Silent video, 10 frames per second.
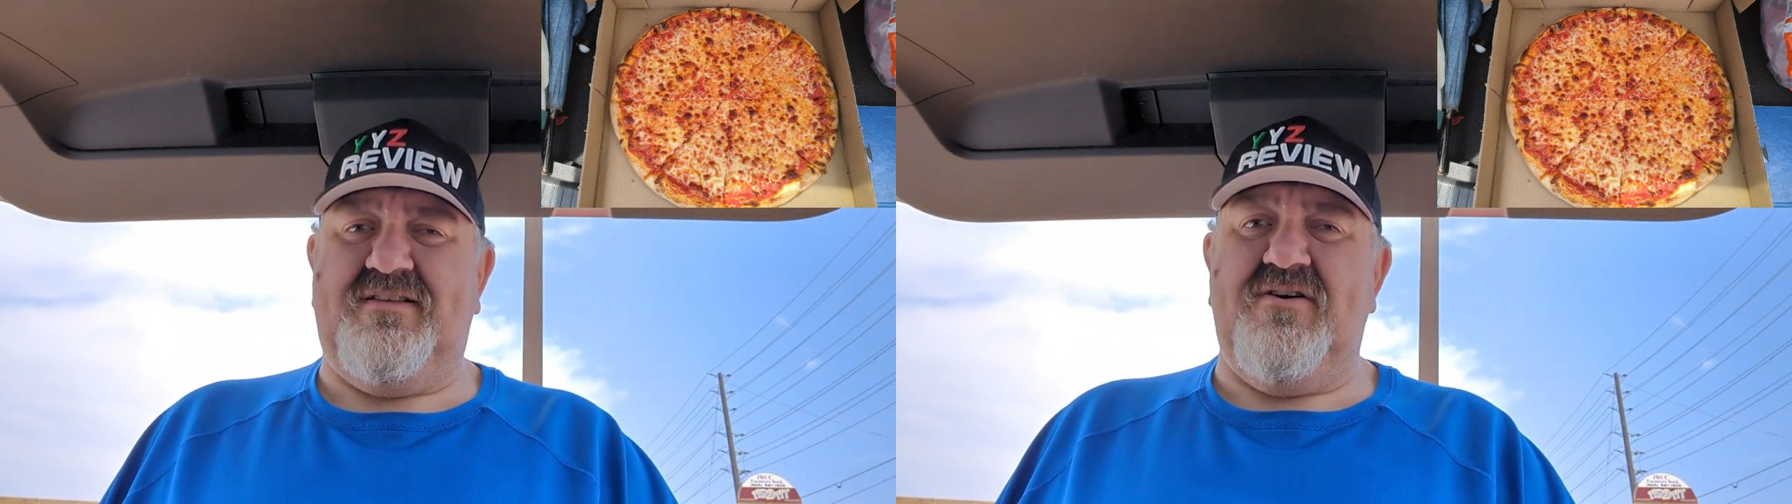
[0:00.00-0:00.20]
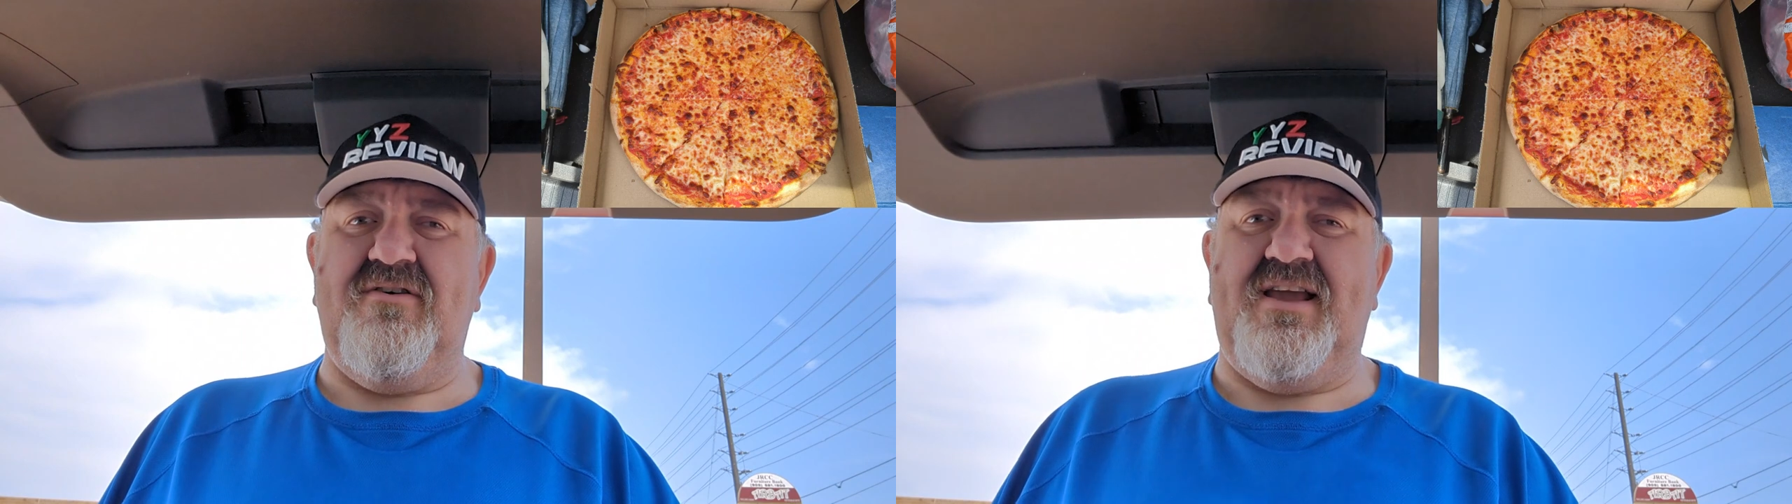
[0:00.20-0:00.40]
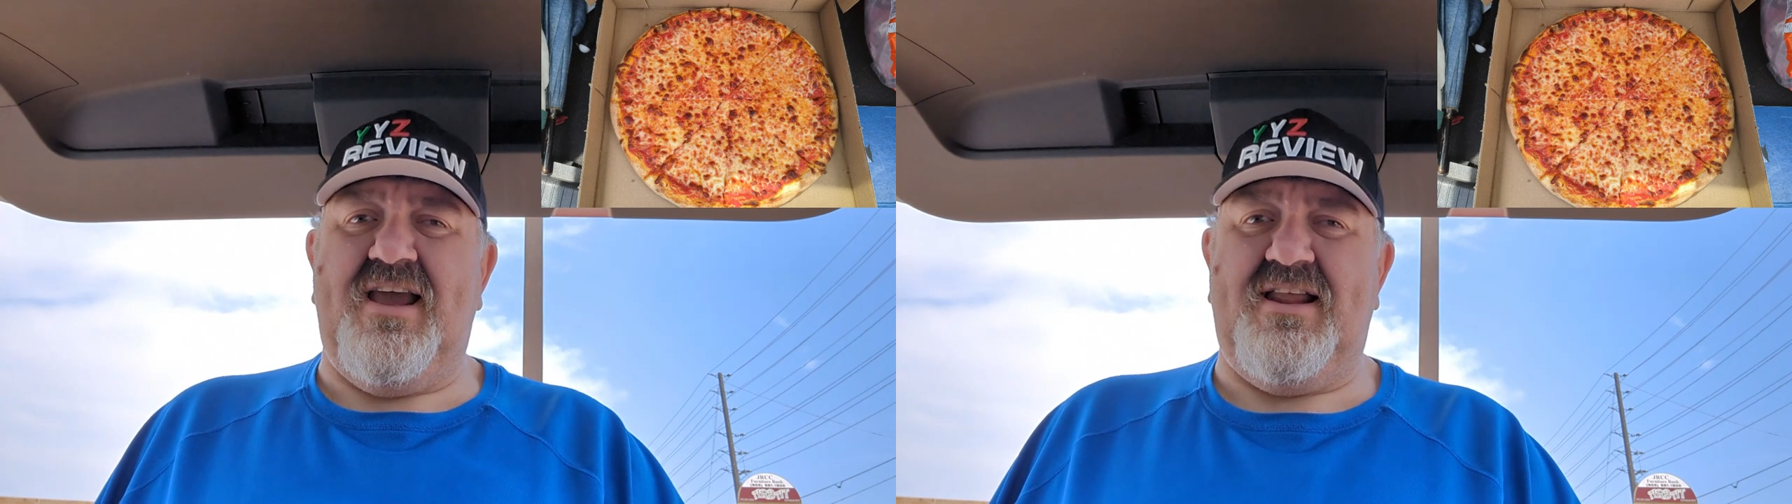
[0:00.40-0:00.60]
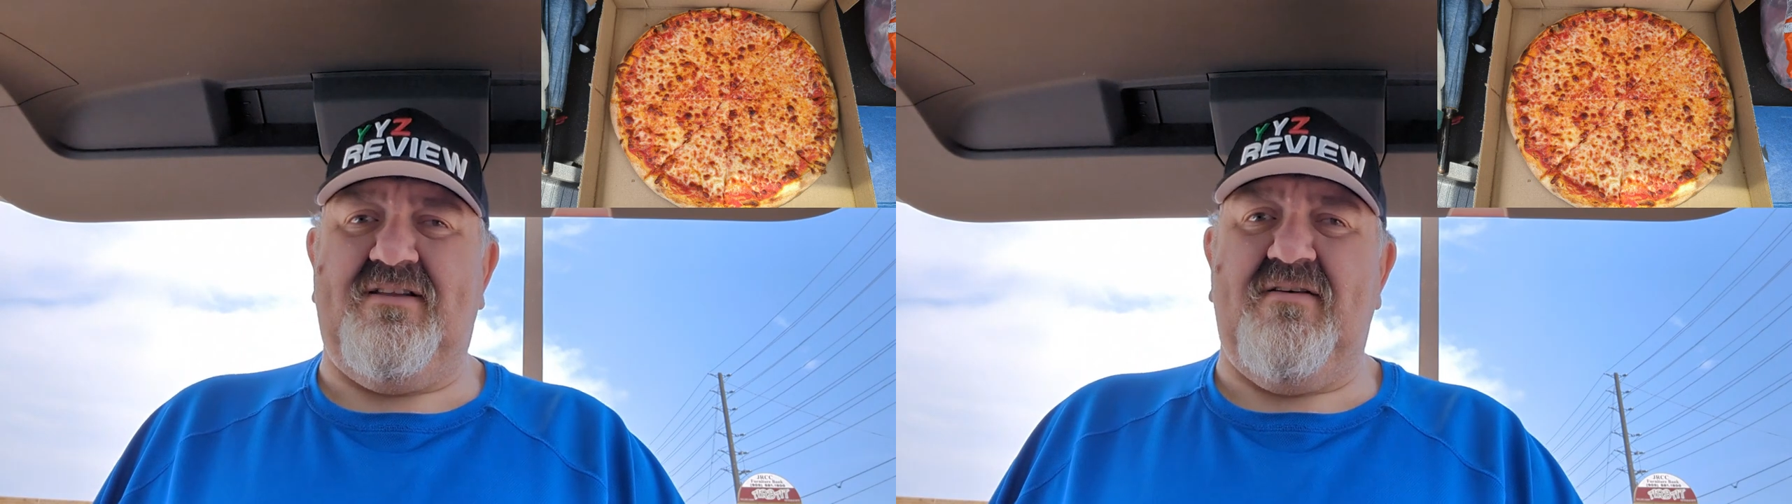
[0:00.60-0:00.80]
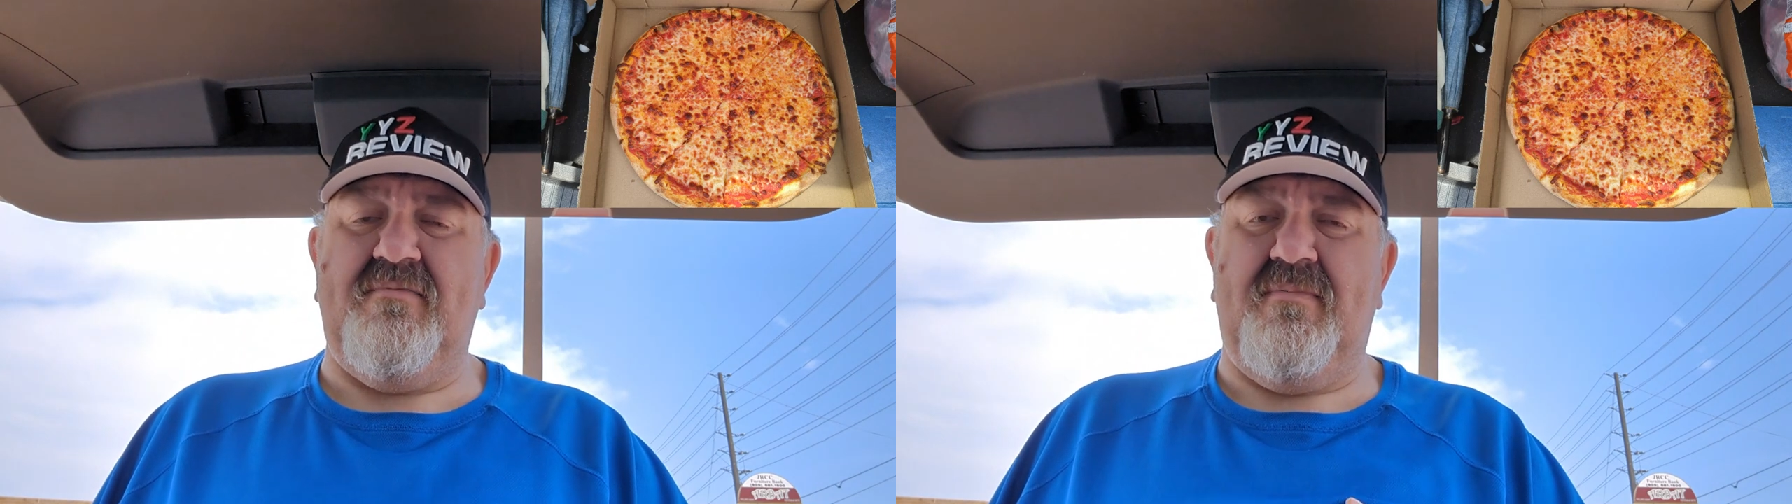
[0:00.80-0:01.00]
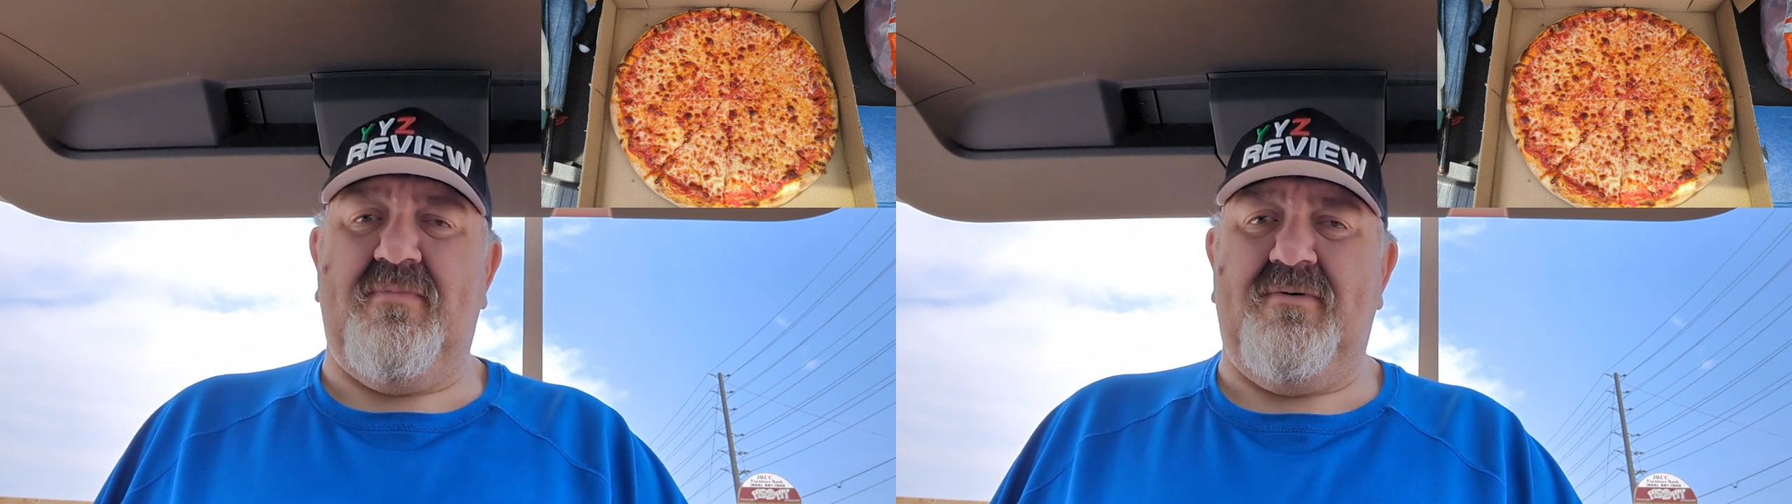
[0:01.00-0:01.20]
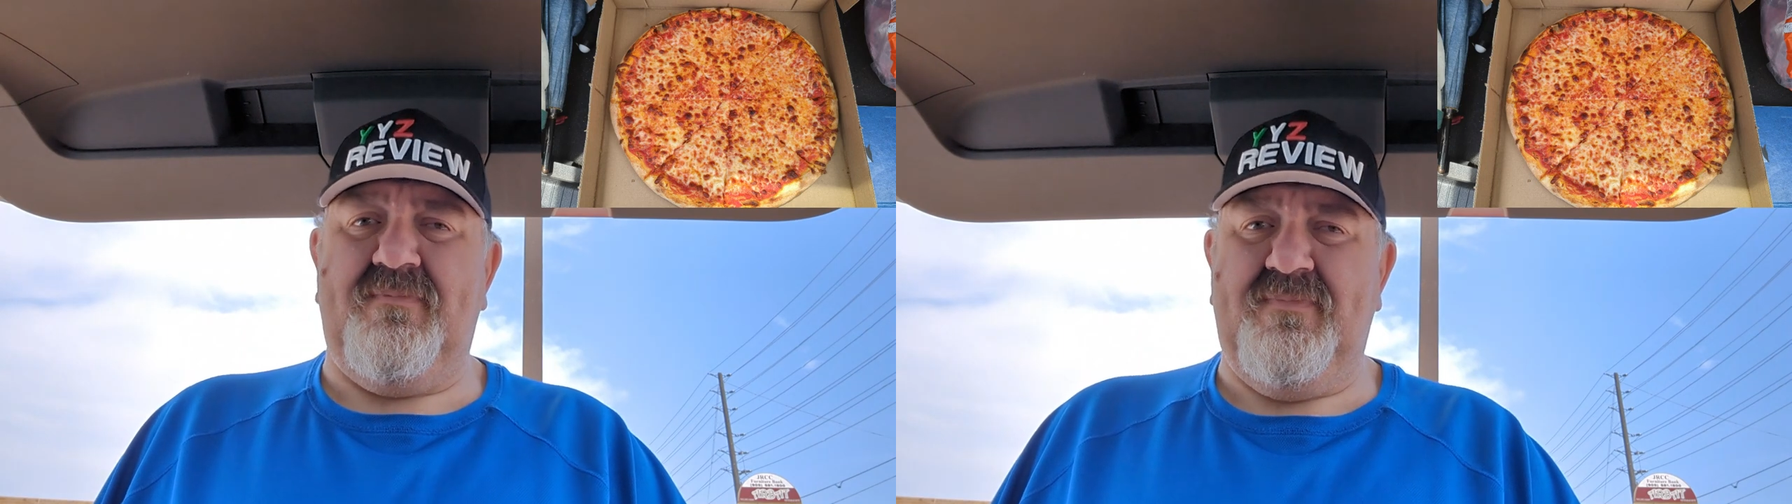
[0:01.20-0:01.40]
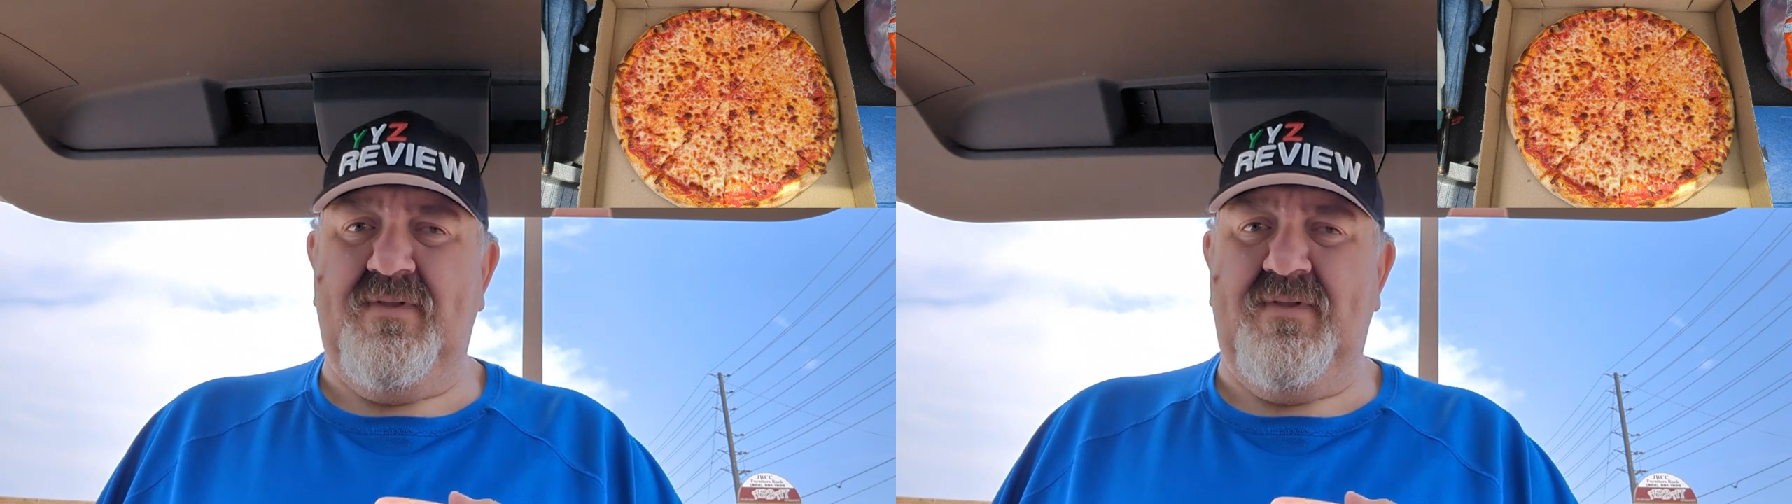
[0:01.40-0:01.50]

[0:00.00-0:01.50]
the early 80s. I remember.